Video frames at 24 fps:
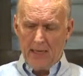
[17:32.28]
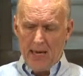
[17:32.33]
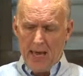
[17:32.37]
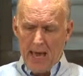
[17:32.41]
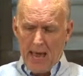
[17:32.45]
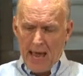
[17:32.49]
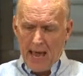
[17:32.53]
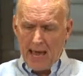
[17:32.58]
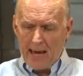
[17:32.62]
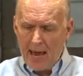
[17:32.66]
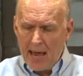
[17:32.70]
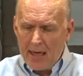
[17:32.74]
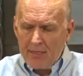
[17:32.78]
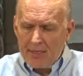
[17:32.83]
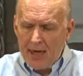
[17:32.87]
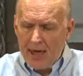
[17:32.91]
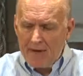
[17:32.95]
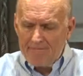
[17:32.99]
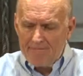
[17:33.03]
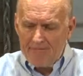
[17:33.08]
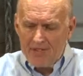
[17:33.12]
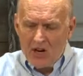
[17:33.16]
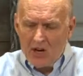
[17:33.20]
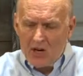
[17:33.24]
And at
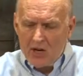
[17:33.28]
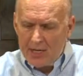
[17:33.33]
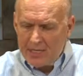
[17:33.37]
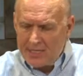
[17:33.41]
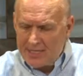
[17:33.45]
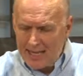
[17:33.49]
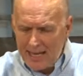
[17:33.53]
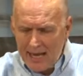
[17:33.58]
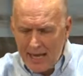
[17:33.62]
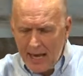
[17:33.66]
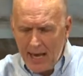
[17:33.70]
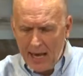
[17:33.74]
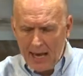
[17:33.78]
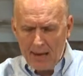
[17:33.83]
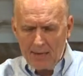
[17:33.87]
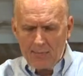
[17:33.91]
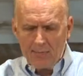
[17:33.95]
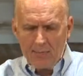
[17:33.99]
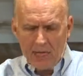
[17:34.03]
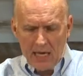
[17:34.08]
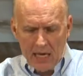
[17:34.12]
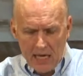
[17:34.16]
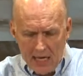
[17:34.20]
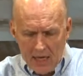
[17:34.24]
that very time,
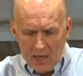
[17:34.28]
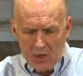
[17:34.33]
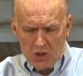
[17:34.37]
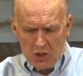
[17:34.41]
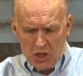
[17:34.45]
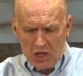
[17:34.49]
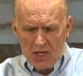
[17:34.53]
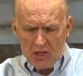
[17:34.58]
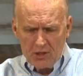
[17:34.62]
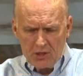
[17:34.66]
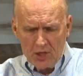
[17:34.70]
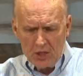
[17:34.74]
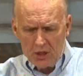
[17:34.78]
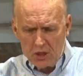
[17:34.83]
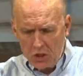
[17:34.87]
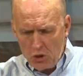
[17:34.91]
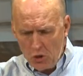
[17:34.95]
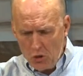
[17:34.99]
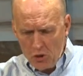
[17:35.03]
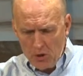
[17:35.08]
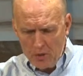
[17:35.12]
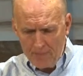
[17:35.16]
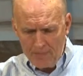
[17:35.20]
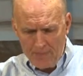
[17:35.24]
he, Jesus,
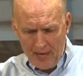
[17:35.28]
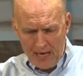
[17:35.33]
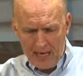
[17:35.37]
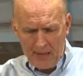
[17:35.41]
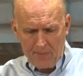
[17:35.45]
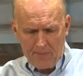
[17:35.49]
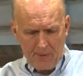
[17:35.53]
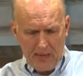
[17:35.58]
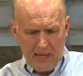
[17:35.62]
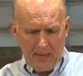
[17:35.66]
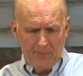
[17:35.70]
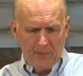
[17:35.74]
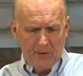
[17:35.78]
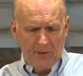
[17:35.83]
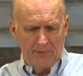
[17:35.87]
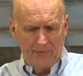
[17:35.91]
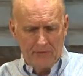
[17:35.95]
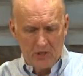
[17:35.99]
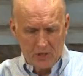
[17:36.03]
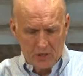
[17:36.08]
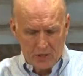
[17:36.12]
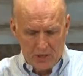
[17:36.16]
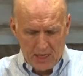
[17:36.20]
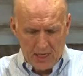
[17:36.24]
cured many people of
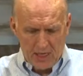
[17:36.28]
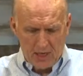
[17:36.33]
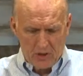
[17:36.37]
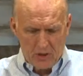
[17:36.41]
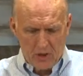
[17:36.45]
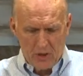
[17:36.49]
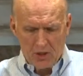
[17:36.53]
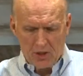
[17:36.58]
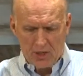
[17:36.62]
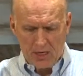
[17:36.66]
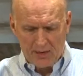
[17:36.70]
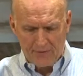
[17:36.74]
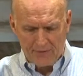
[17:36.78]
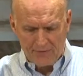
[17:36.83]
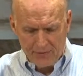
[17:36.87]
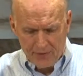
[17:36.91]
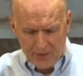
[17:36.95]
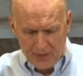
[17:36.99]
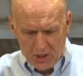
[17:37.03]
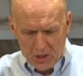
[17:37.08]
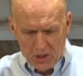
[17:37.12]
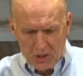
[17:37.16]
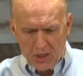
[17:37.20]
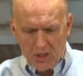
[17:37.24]
diseases and
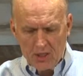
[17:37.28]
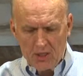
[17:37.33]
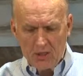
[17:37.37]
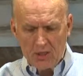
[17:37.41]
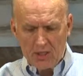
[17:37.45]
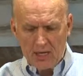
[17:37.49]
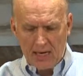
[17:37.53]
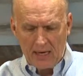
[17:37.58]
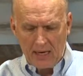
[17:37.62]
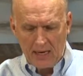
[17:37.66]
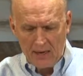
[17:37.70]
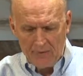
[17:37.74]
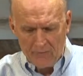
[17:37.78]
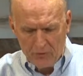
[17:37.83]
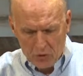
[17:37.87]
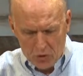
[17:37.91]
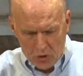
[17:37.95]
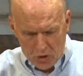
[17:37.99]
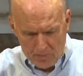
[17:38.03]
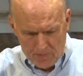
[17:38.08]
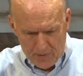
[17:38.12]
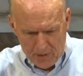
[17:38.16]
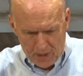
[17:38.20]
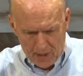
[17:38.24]
afflictions and evil
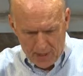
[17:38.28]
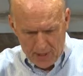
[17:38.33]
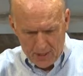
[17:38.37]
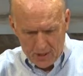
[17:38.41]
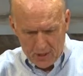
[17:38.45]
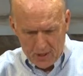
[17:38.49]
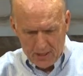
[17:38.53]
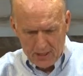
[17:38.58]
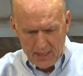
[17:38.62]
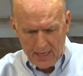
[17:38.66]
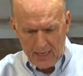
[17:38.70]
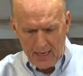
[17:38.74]
spirits,